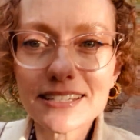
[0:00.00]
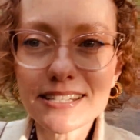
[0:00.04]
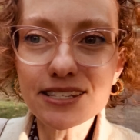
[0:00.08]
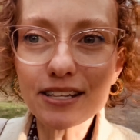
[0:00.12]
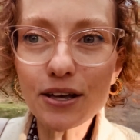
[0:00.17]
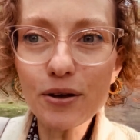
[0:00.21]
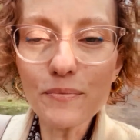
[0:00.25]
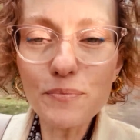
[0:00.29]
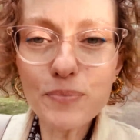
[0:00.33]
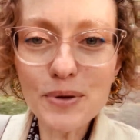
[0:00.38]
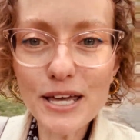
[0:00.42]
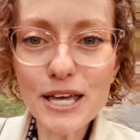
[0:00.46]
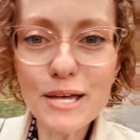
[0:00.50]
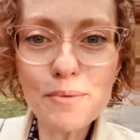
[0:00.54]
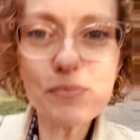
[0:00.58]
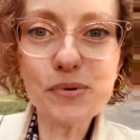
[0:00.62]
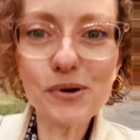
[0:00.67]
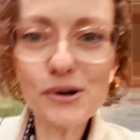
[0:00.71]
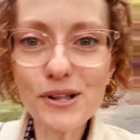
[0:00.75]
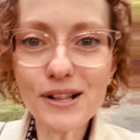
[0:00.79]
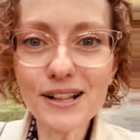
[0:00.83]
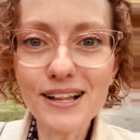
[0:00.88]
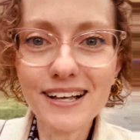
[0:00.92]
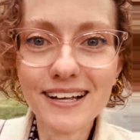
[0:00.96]
some
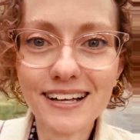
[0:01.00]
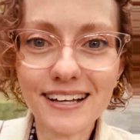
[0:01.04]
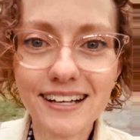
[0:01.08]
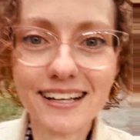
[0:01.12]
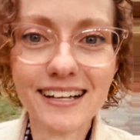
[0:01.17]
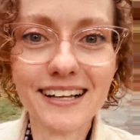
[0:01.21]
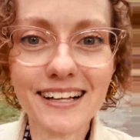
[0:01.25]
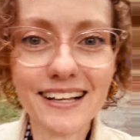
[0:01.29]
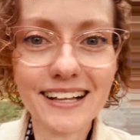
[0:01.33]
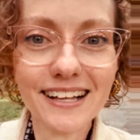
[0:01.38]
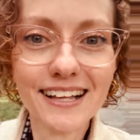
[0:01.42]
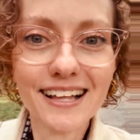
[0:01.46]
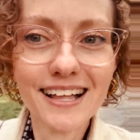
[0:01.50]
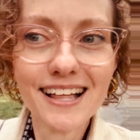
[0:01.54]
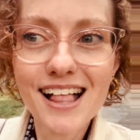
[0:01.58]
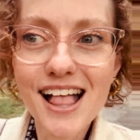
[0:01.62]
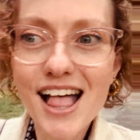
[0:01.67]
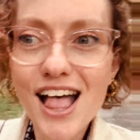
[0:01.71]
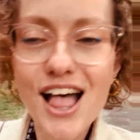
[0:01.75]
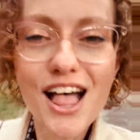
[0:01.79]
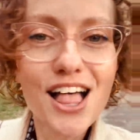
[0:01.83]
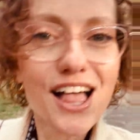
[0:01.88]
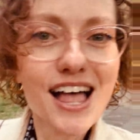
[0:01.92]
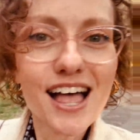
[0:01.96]
people
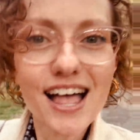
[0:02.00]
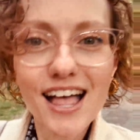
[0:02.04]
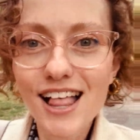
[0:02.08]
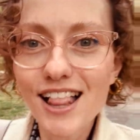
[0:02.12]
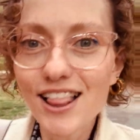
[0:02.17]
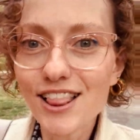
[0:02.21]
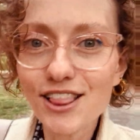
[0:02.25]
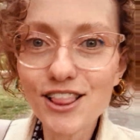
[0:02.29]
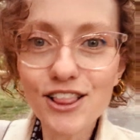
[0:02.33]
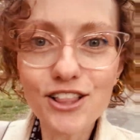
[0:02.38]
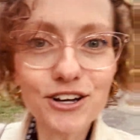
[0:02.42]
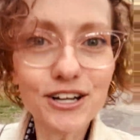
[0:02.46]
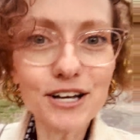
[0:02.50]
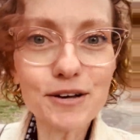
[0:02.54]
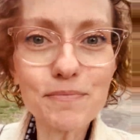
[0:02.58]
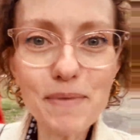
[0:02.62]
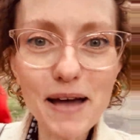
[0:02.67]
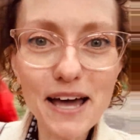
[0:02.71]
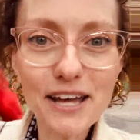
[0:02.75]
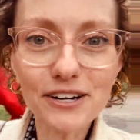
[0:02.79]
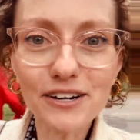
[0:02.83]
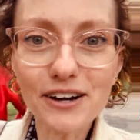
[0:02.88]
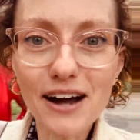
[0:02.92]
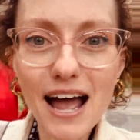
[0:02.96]
look
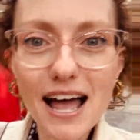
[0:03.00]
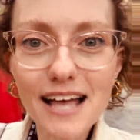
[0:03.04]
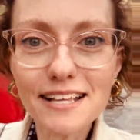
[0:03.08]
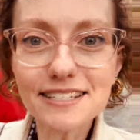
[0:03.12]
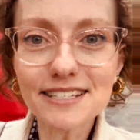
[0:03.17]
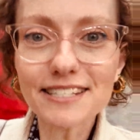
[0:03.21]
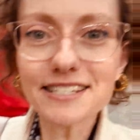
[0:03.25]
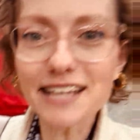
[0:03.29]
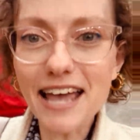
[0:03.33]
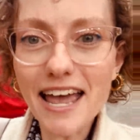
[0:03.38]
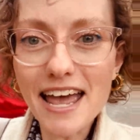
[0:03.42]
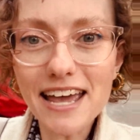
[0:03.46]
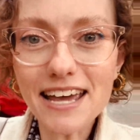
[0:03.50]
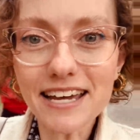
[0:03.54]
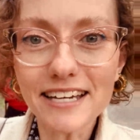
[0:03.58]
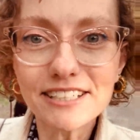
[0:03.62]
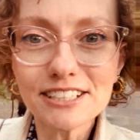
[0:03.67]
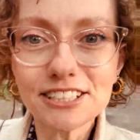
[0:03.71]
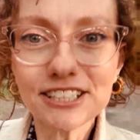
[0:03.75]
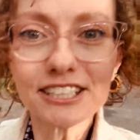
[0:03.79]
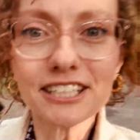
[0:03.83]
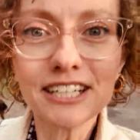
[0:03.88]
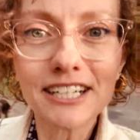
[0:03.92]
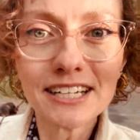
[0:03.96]
better on
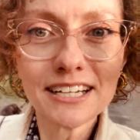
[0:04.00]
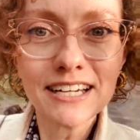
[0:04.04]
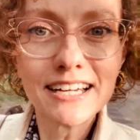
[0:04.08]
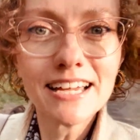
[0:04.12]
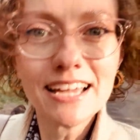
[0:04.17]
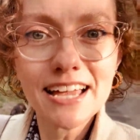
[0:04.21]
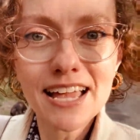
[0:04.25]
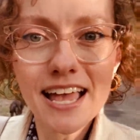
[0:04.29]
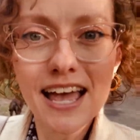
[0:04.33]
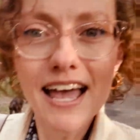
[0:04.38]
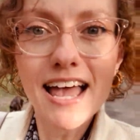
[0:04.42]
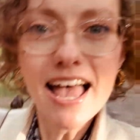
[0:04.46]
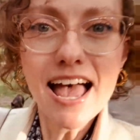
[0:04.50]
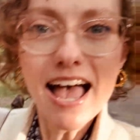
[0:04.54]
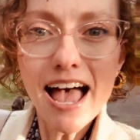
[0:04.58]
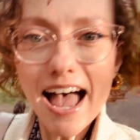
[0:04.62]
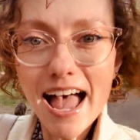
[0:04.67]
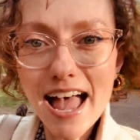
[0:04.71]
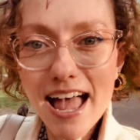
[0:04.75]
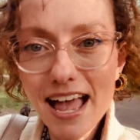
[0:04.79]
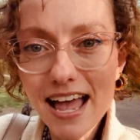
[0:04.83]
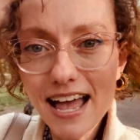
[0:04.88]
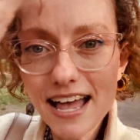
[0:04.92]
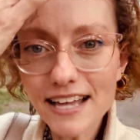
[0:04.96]
stage.
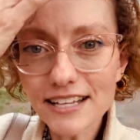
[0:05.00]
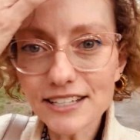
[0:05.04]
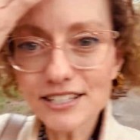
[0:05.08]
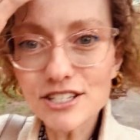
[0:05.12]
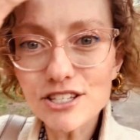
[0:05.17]
And